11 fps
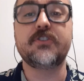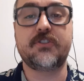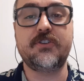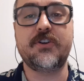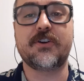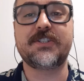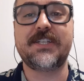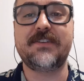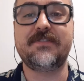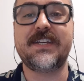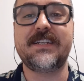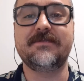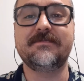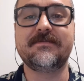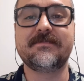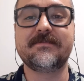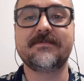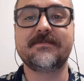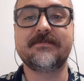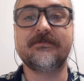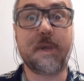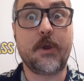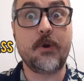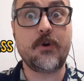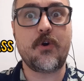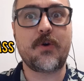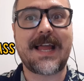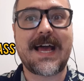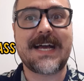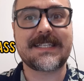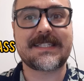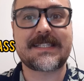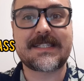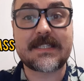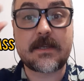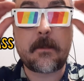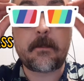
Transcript: to your TV. Google Glass.